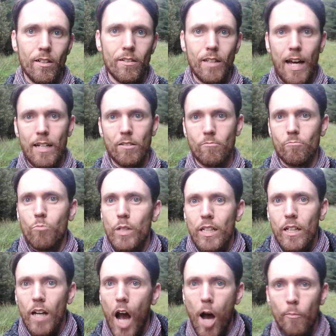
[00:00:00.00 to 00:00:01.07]
that we
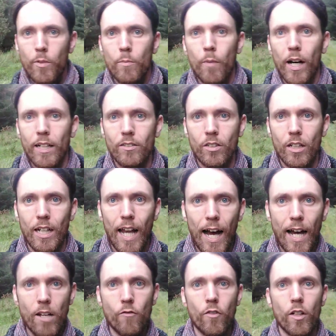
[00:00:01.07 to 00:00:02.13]
can optimize our
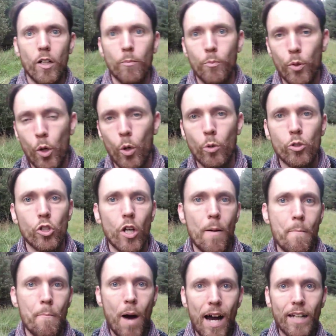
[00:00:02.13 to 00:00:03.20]
life, our approach, our
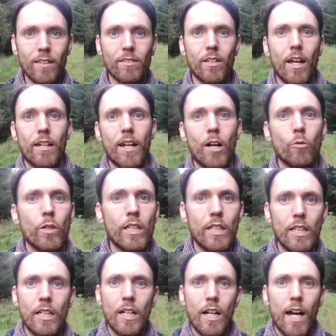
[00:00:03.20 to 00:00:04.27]
mindset, how
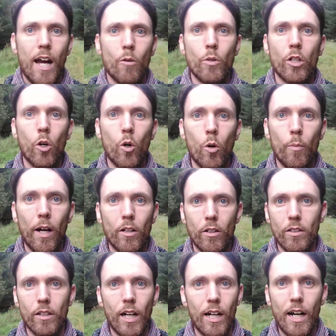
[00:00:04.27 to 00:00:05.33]
we go about
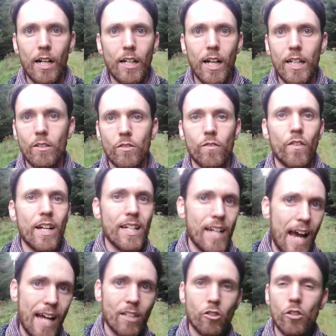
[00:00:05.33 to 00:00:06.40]
our lives
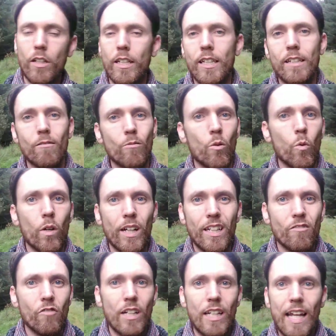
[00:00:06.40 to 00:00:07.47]
financially,
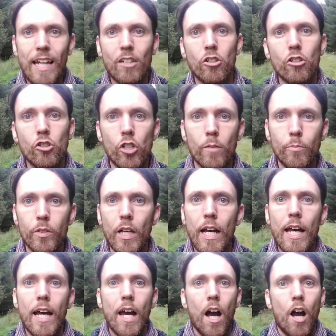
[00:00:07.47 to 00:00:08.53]
in relationships.
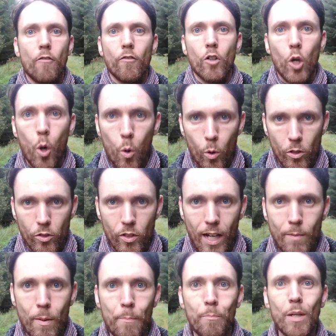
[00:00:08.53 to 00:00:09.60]
Of course,
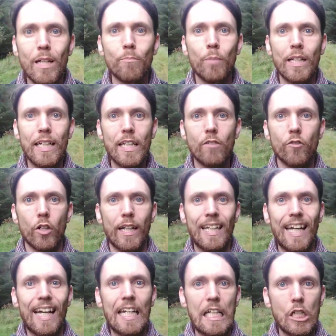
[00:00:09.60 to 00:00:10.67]
I'm a big believer in
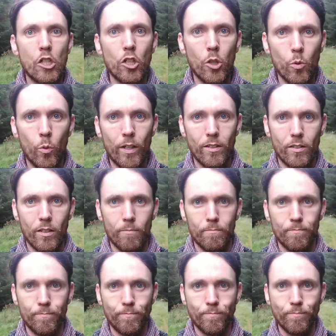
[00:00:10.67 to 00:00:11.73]
getting new wisdom.
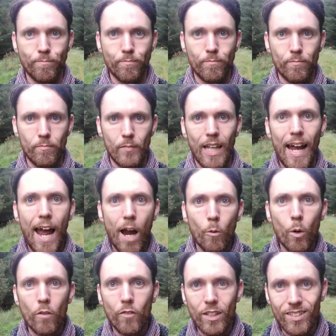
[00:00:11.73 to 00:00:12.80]

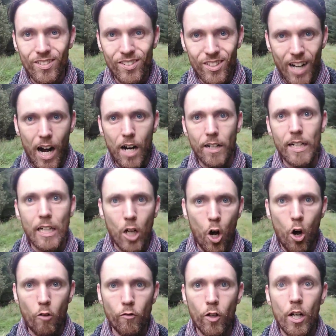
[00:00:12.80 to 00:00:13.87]
However, starting
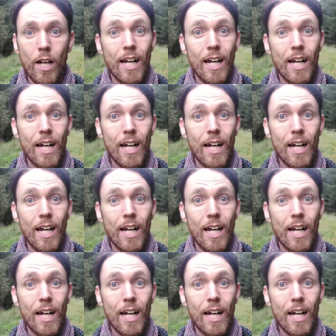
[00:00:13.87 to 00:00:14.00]
off,